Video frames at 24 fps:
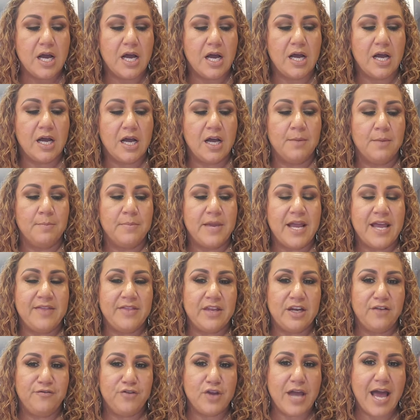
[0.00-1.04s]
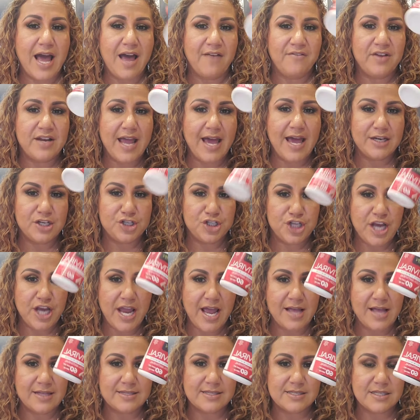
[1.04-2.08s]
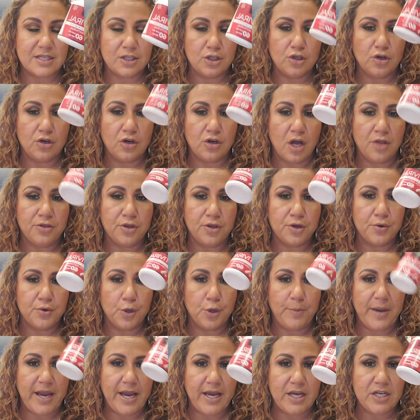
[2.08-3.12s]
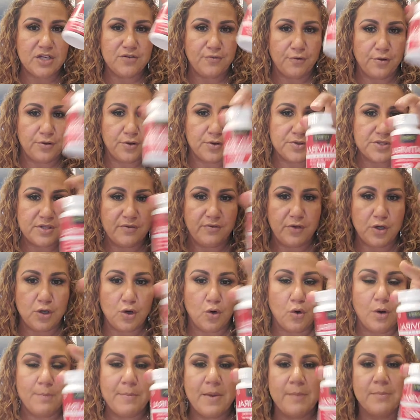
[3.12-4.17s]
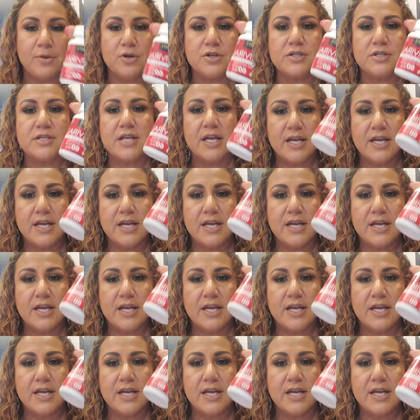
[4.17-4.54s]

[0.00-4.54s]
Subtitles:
And then if you haven't had a chance, look on the group page for those of you who are members